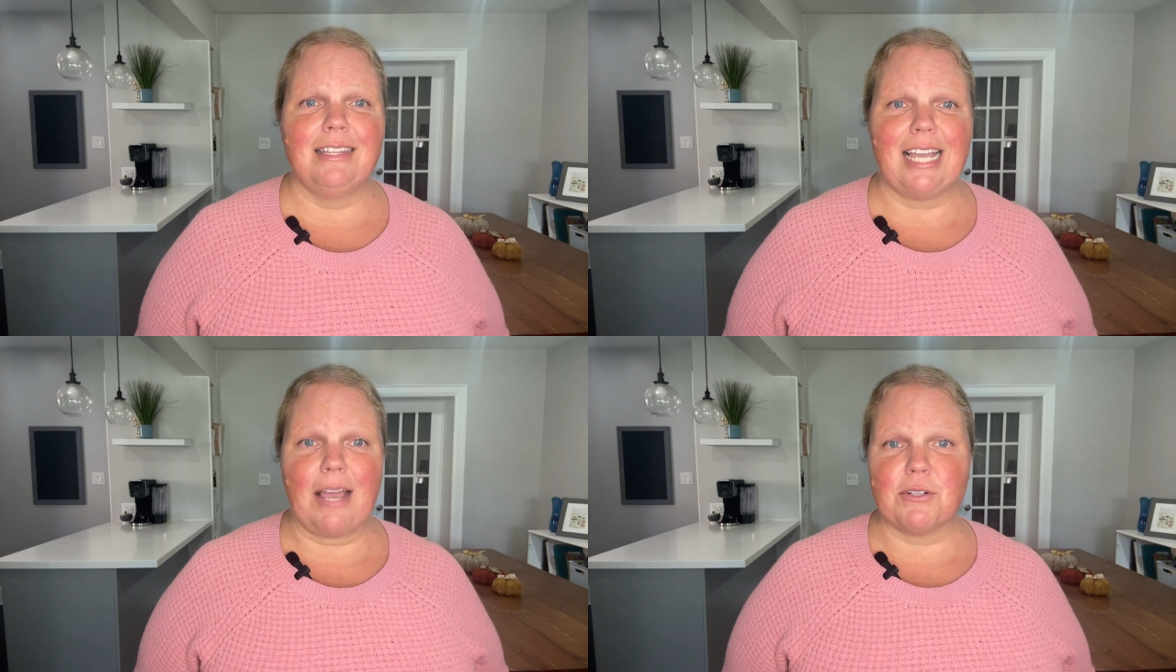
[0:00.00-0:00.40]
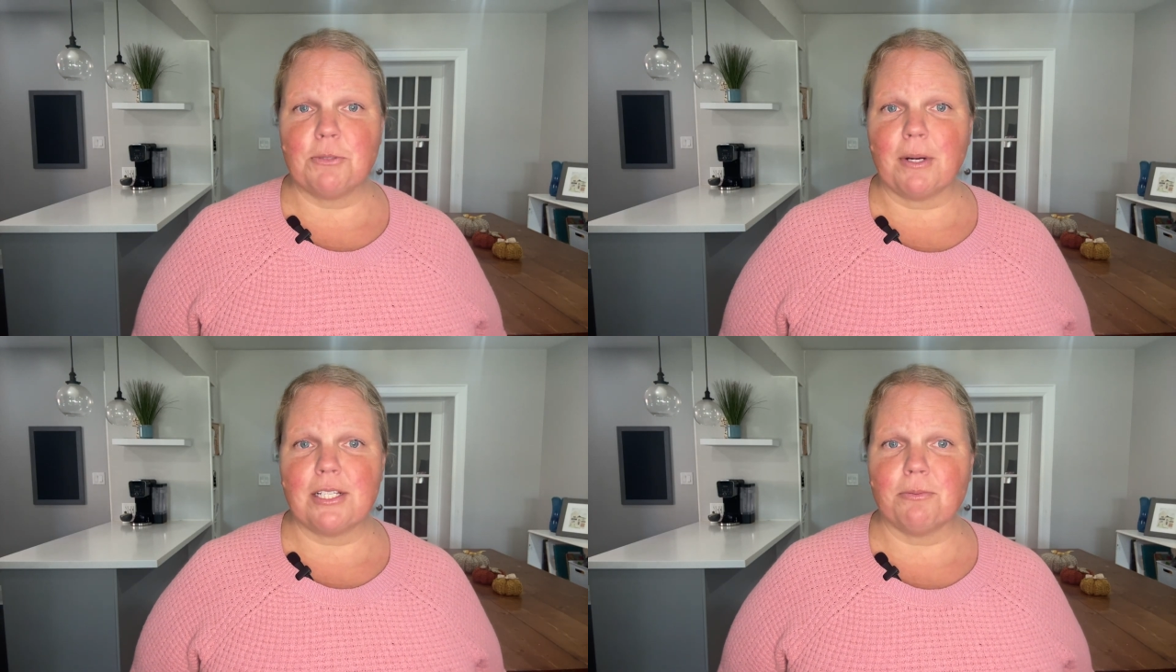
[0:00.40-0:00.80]
The
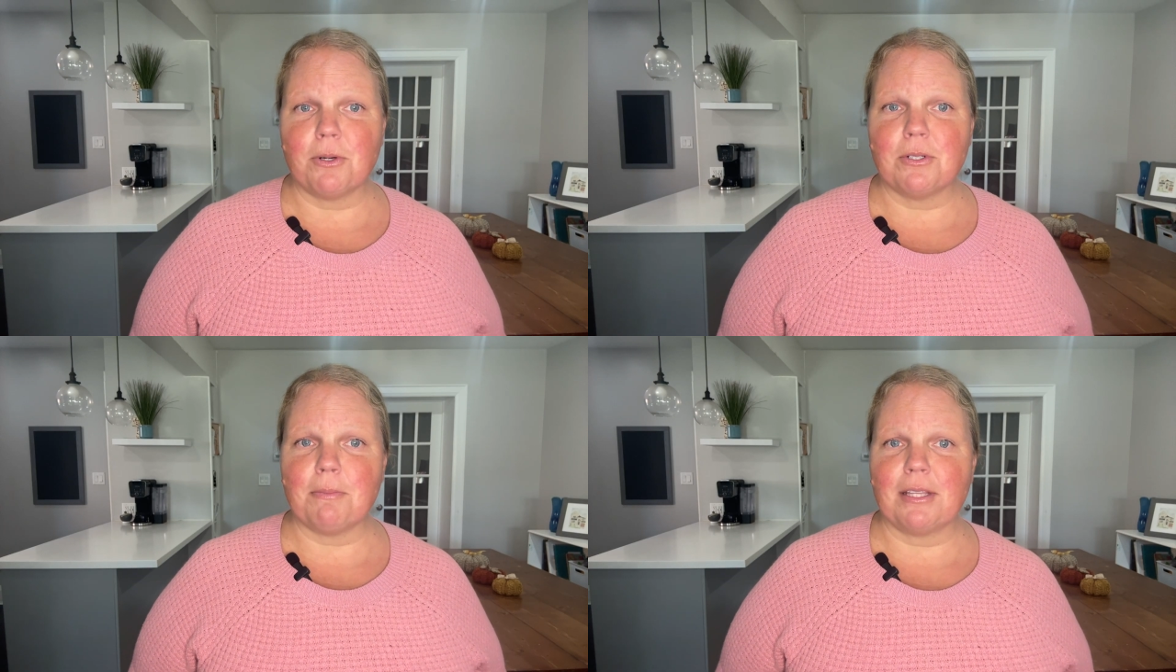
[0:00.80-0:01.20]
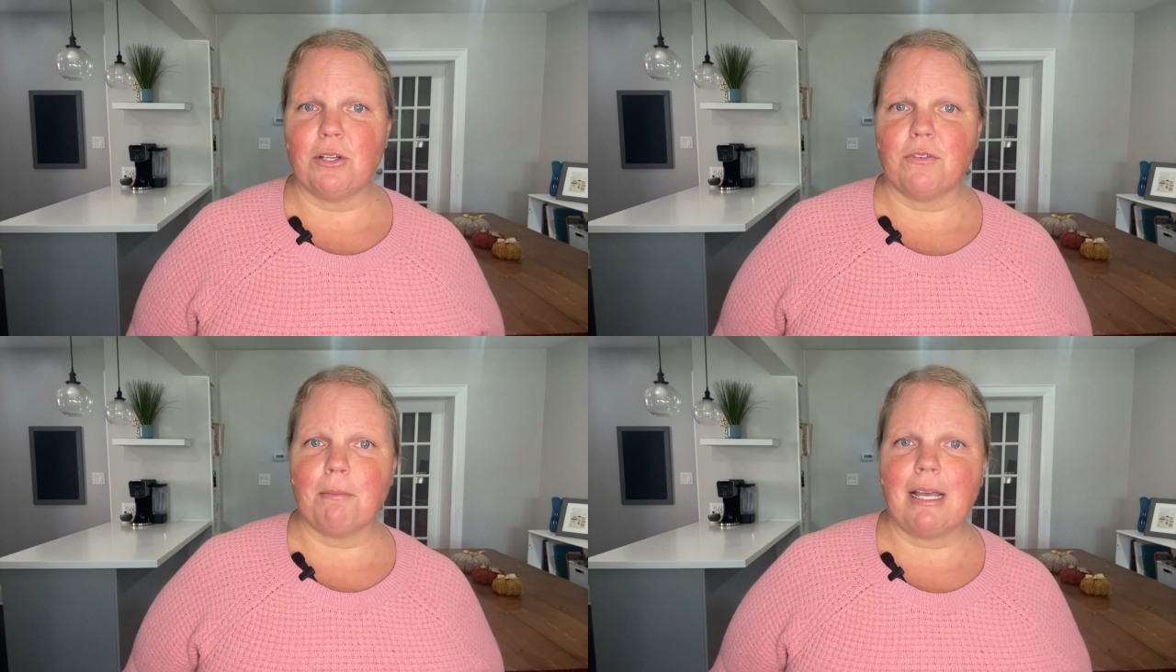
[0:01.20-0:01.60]
average price rose month
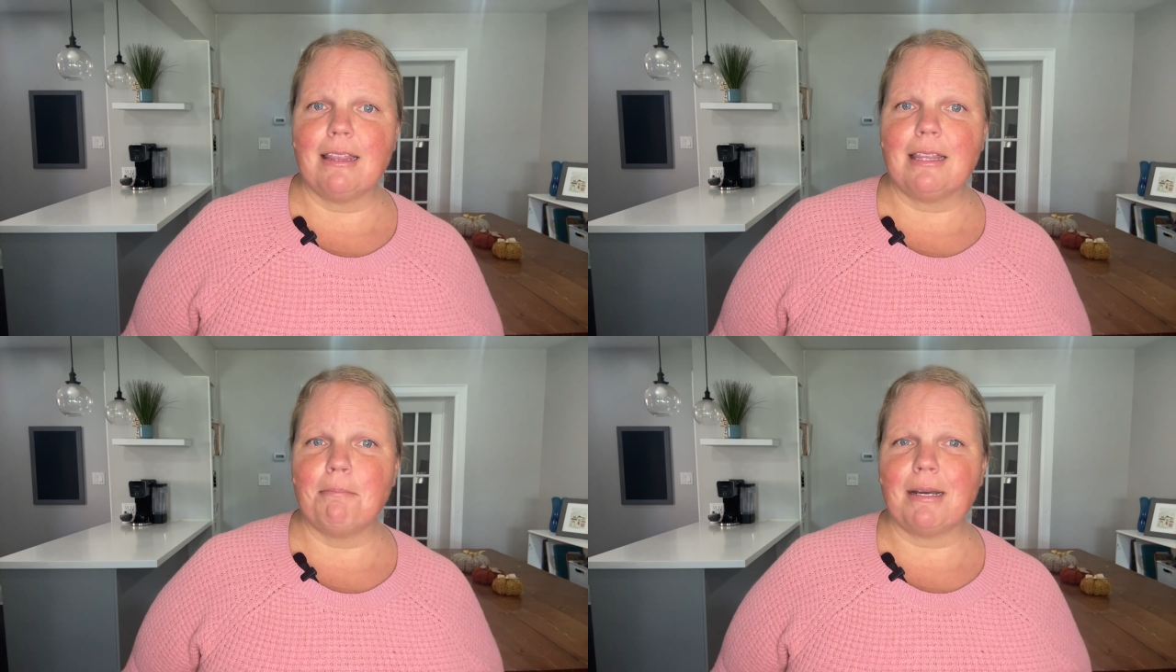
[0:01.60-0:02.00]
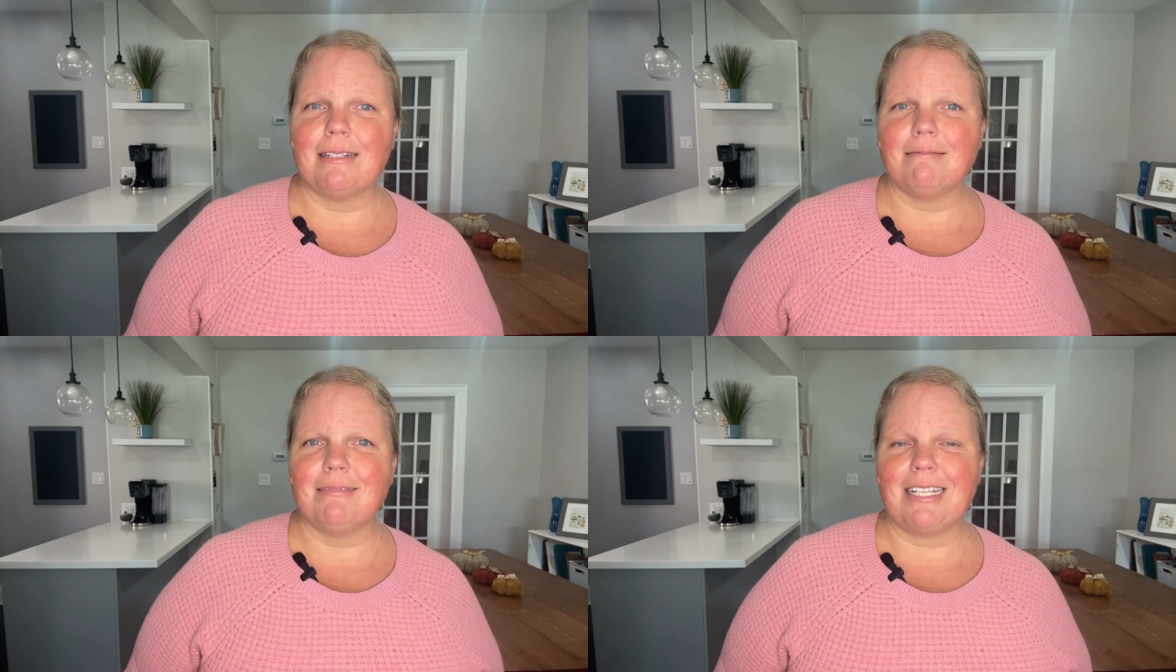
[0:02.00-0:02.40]
over month,
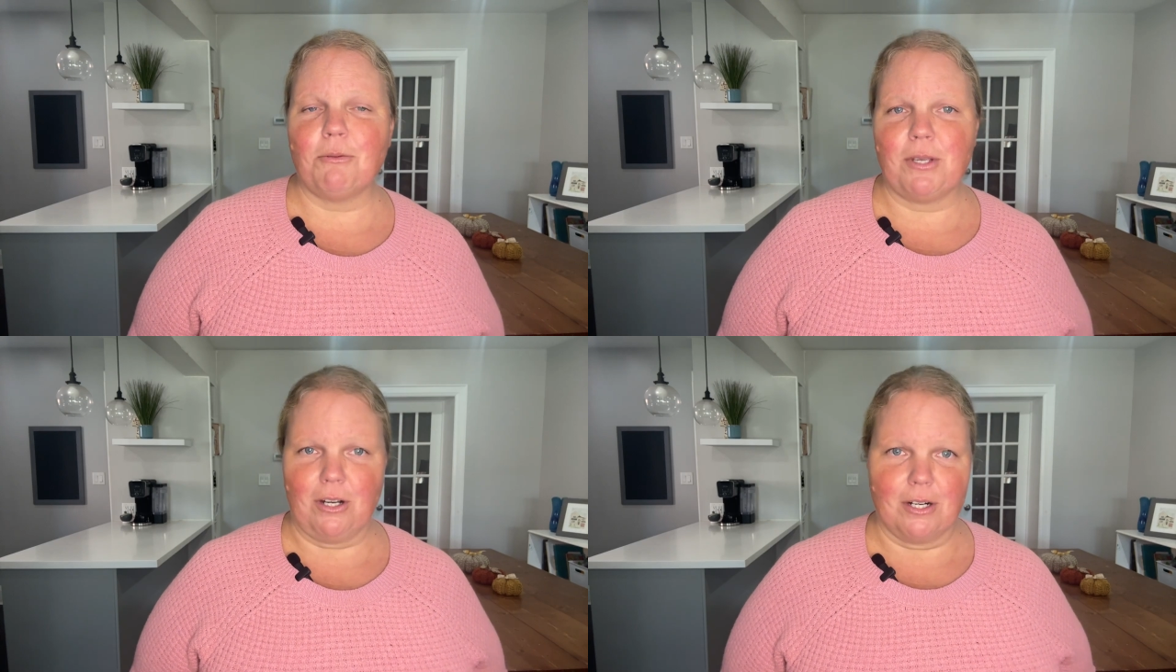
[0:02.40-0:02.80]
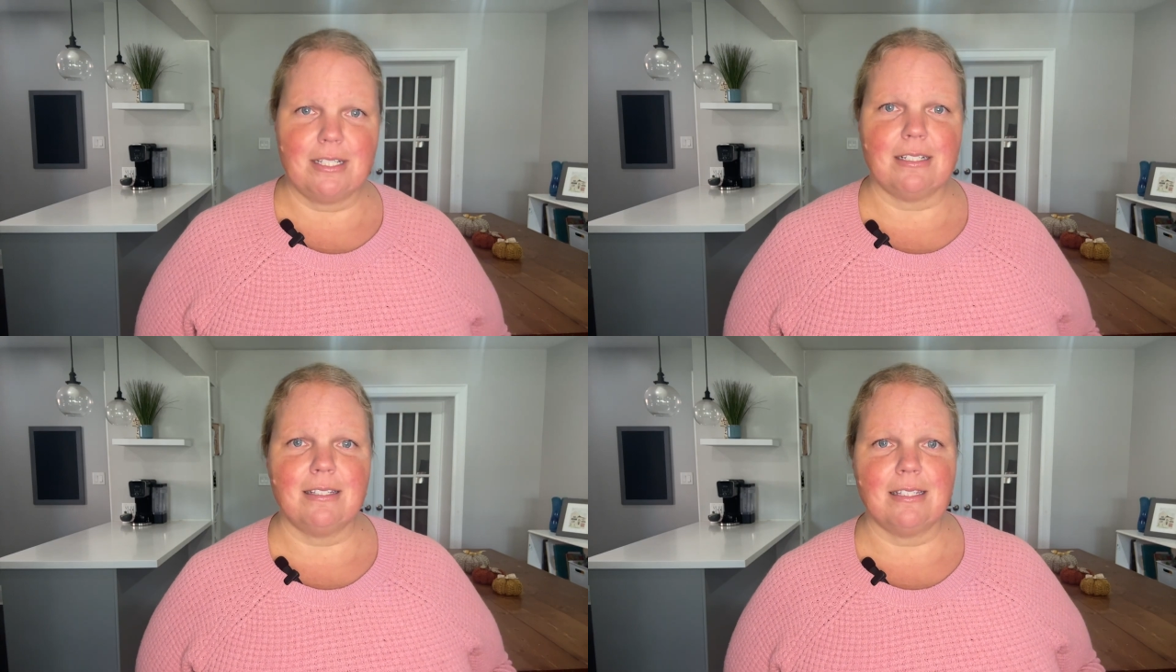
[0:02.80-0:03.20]
but we are
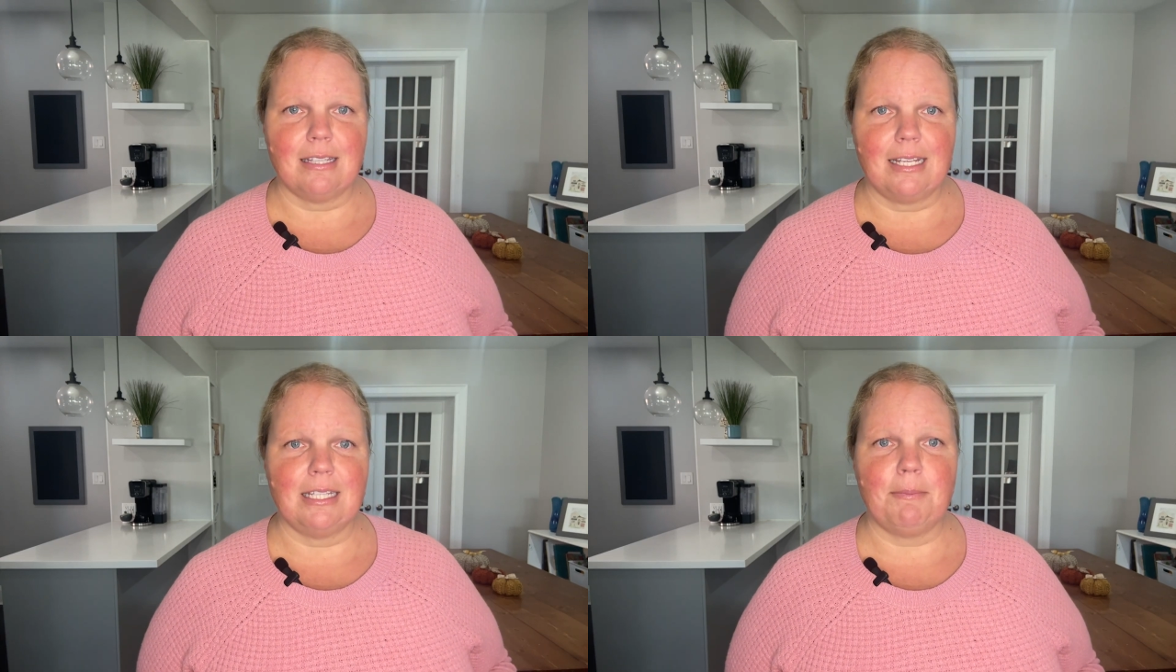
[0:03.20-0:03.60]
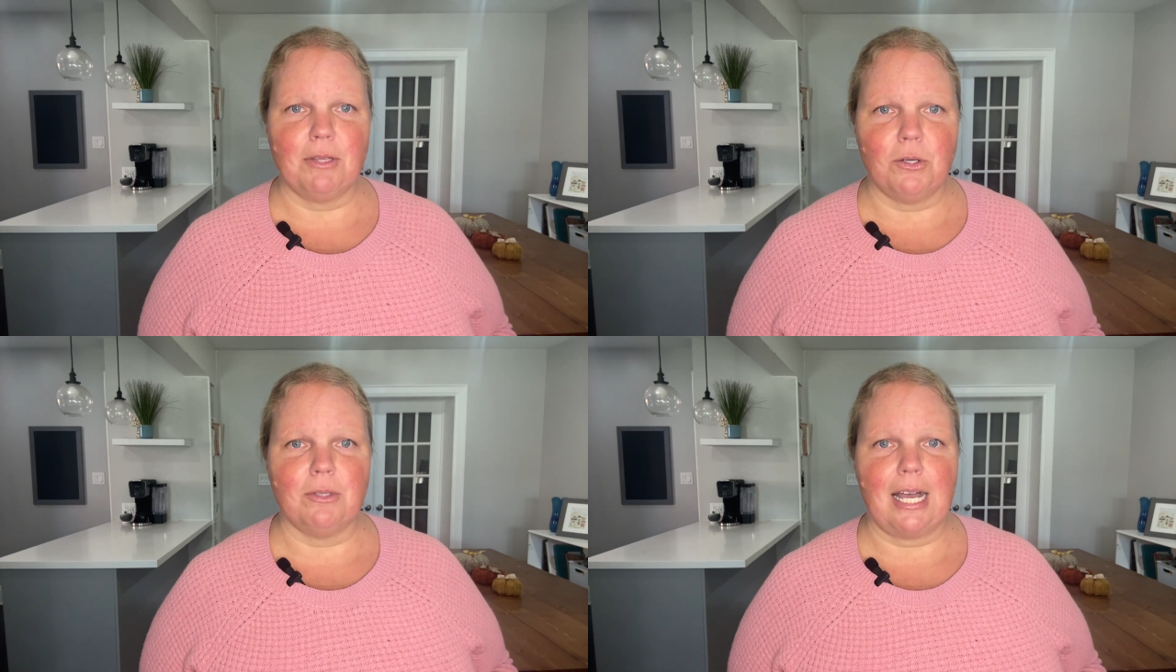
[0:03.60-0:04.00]
still slightly
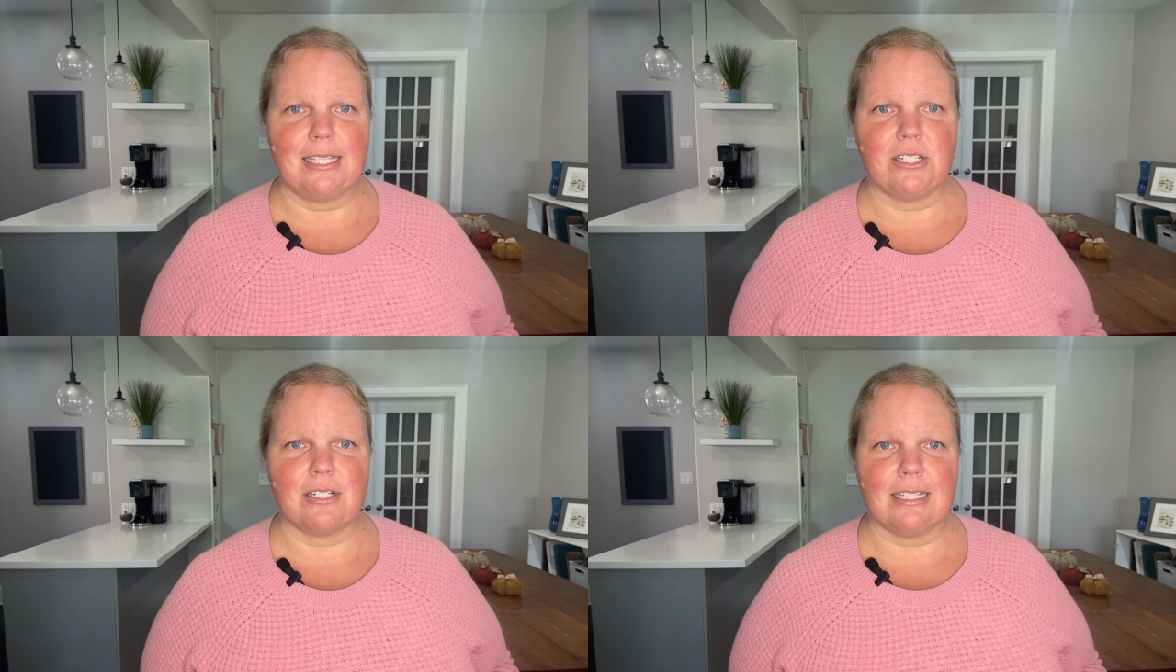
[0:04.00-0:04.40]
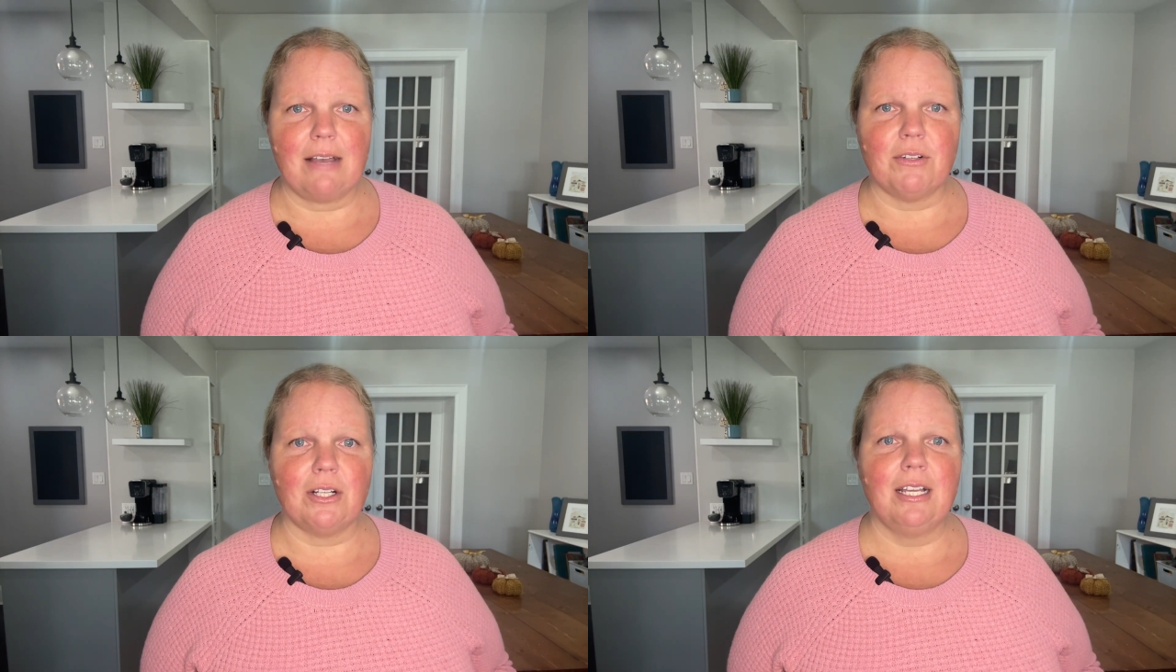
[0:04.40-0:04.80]
below last year's
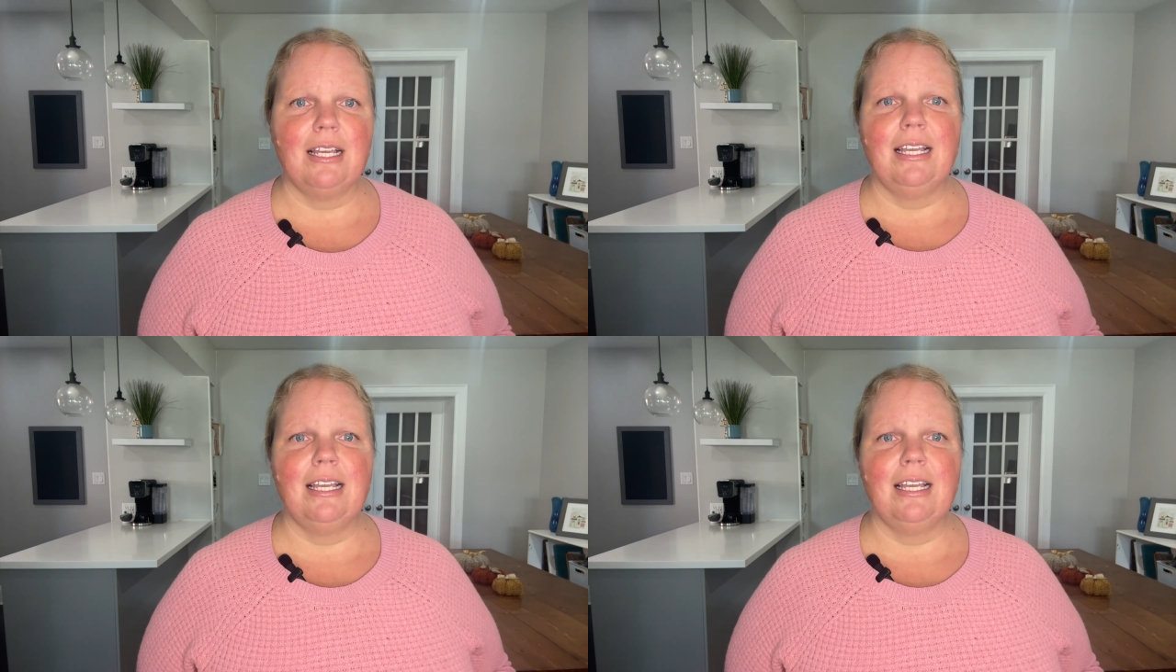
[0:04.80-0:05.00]
level.